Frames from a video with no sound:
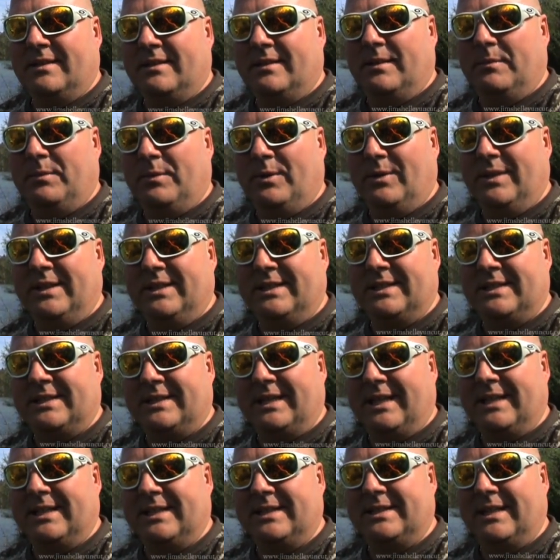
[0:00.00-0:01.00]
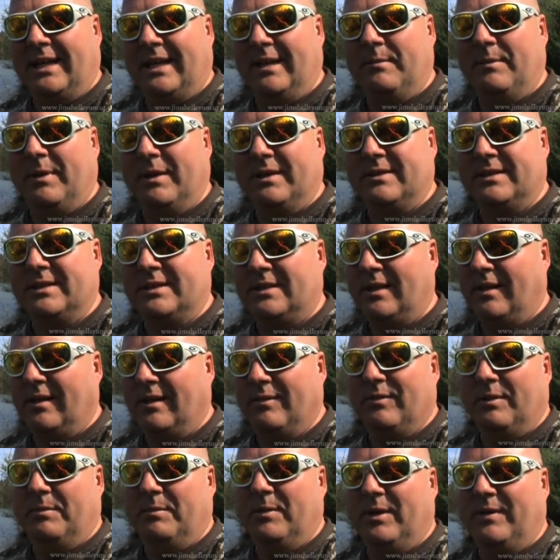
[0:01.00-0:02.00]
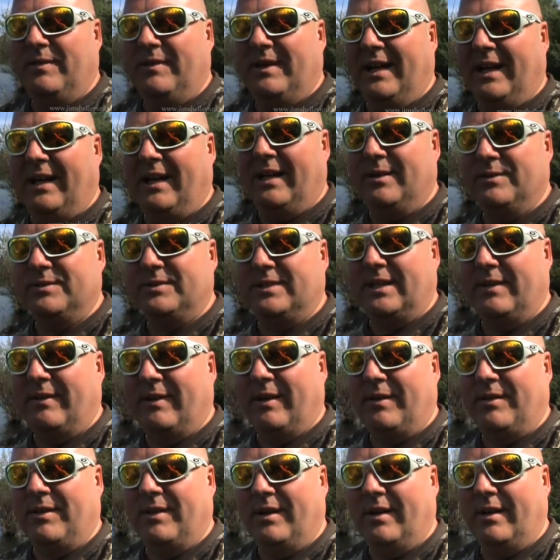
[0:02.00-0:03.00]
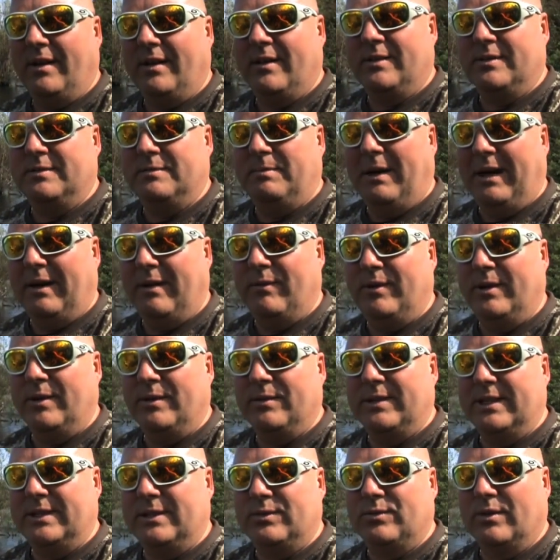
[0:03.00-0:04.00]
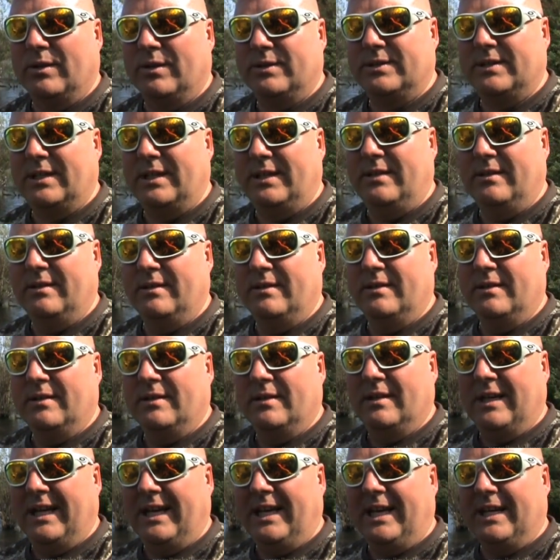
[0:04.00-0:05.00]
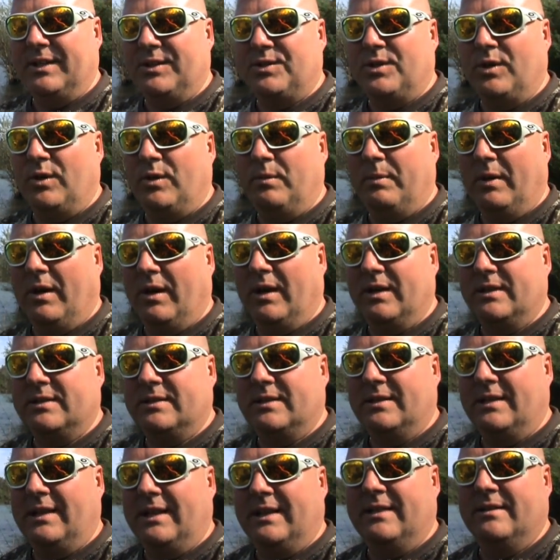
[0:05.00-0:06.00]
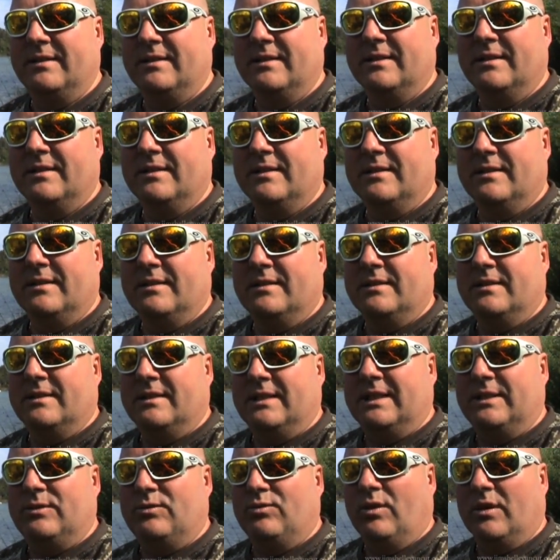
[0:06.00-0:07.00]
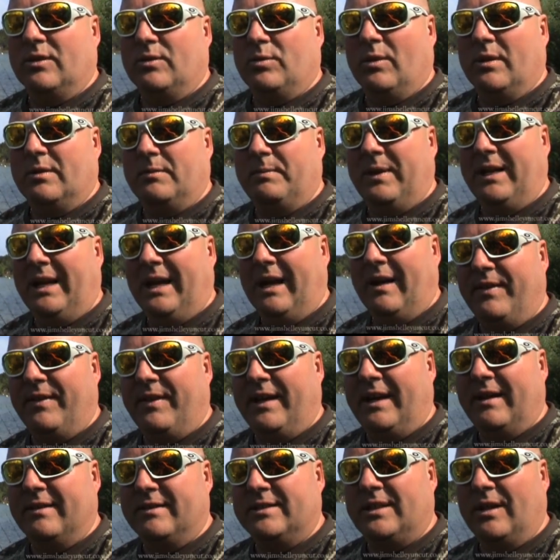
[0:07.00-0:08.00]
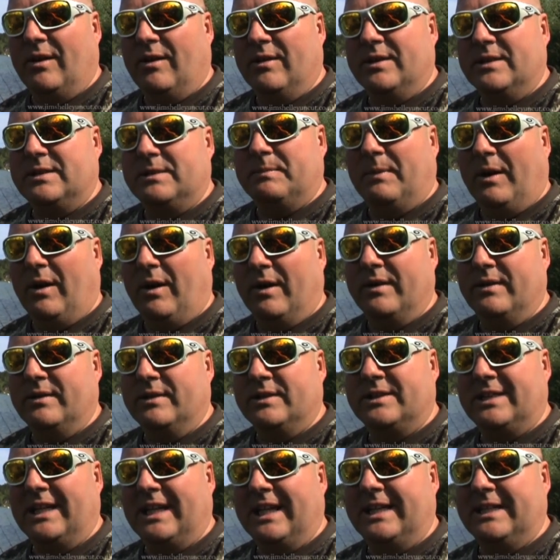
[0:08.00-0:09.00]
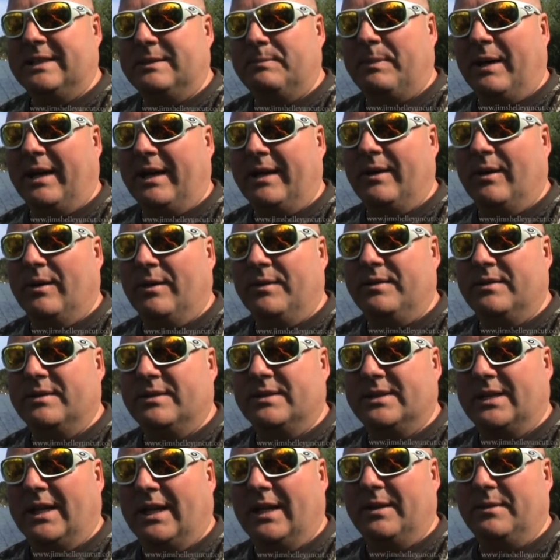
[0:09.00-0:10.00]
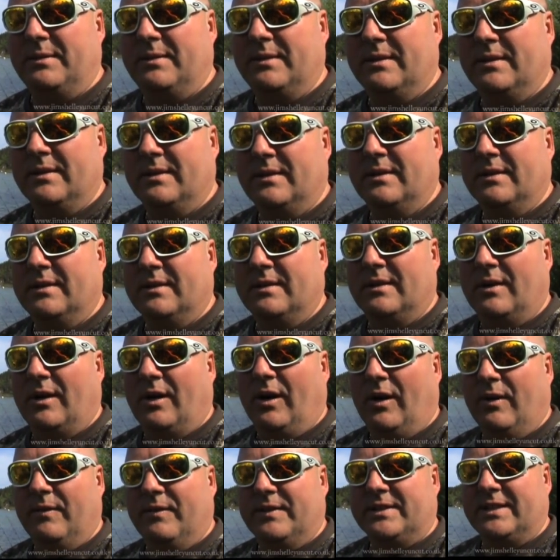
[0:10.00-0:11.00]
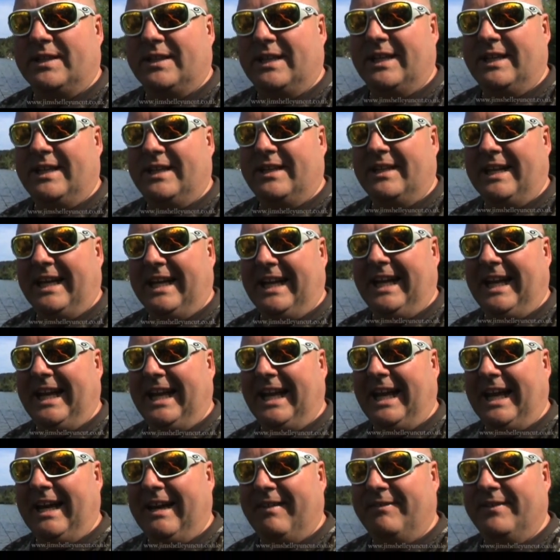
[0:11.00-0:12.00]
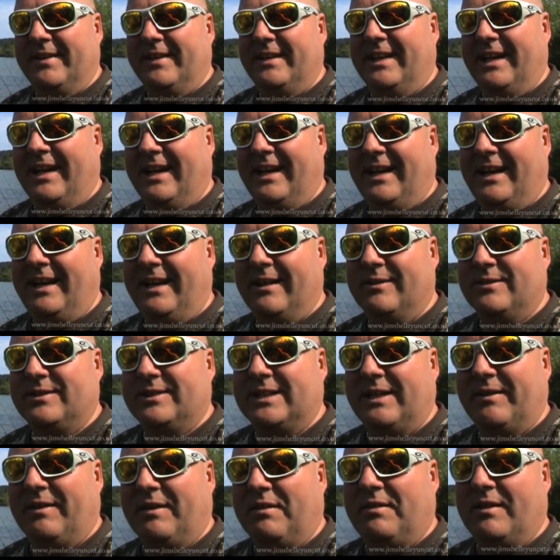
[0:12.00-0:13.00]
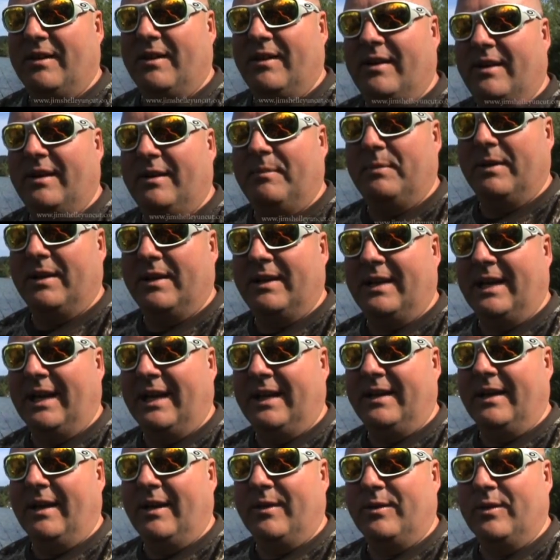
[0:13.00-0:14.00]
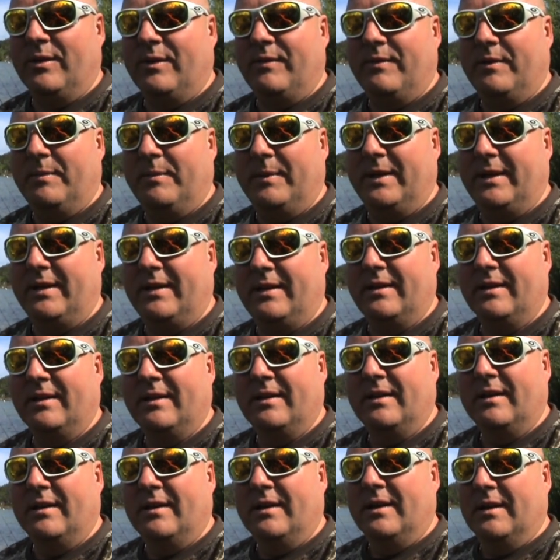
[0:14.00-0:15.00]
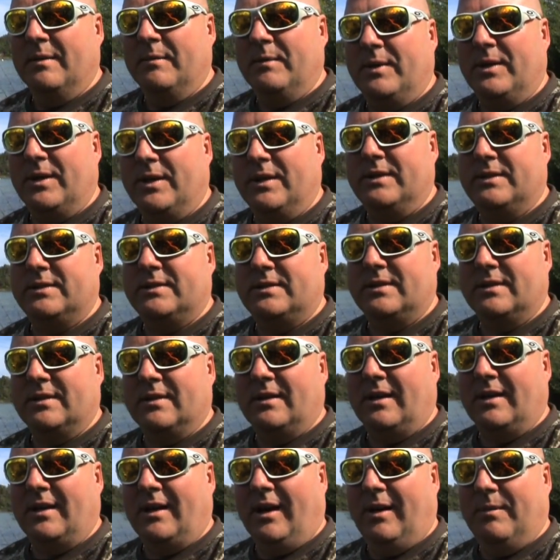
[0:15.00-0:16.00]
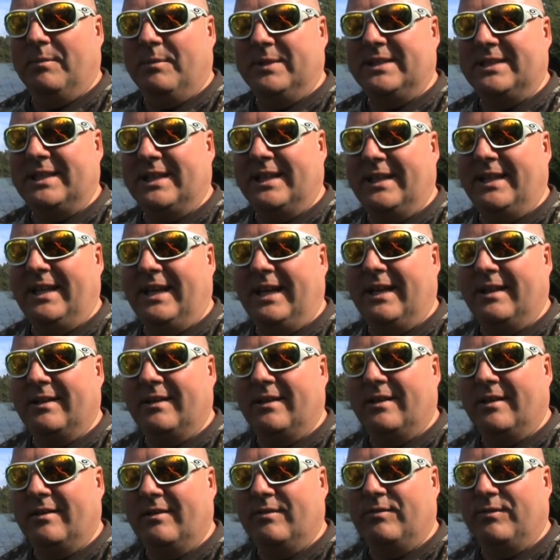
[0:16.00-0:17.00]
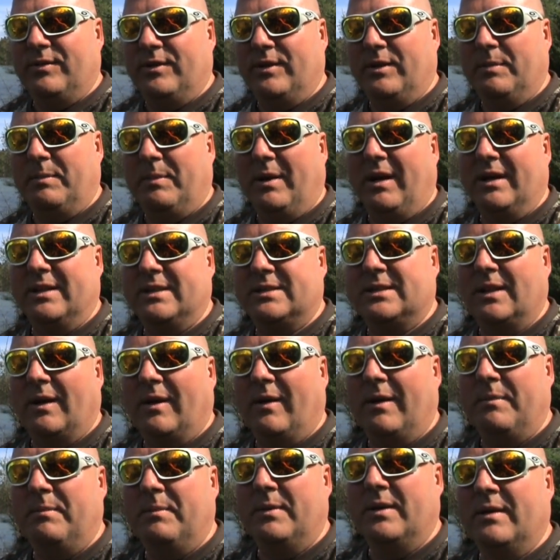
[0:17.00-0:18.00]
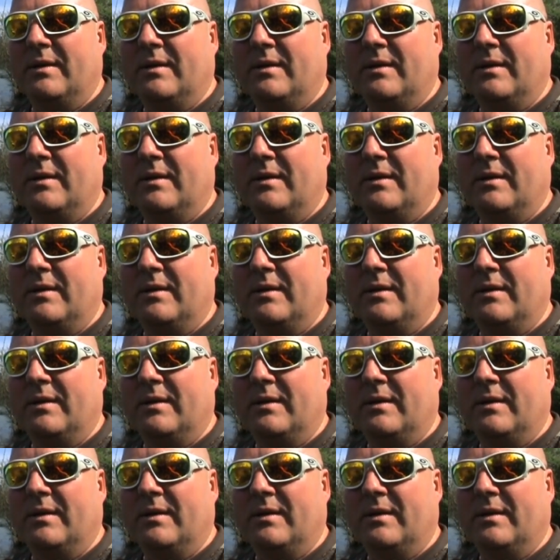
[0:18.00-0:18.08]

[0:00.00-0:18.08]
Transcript: The boilers have stayed the same, but just like removing that L030 because Matt reeled his rods in. He had 2 bites, and then his rod what had been there as long as mine still had his bait on. So obviously they're loving that L030, but it ain't no good for me because I can't be sitting here through the bite time